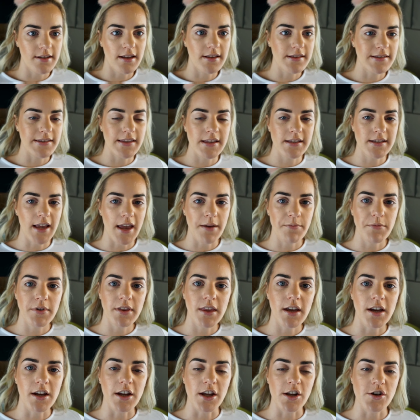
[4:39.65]
It's the same with
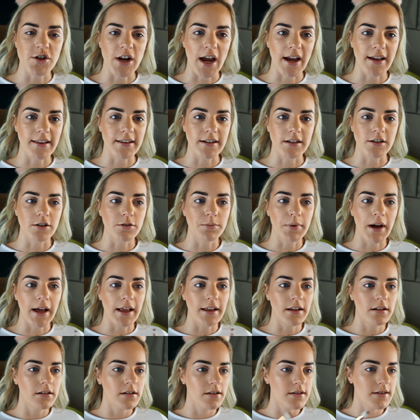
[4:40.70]
her Jaclyn Hill
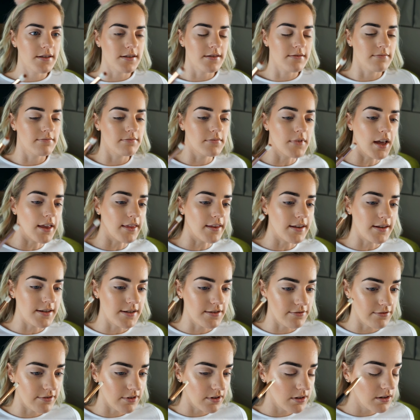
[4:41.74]
palette, it's nothing
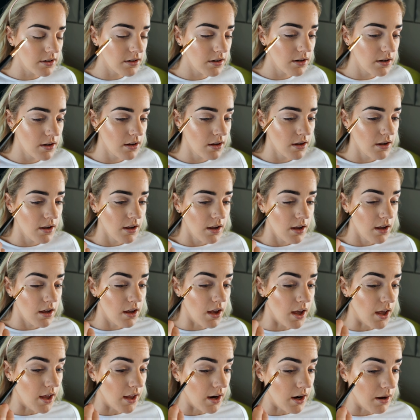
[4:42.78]
different.
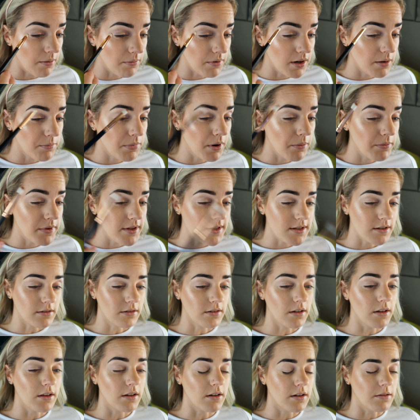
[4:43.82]
And I'm going to pop this
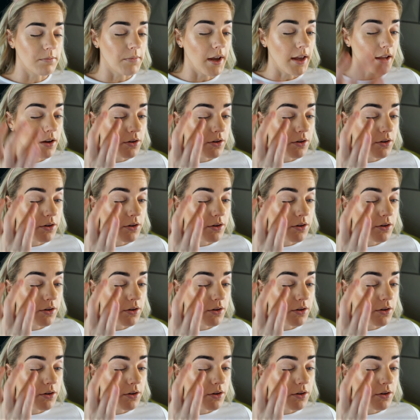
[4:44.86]
all along my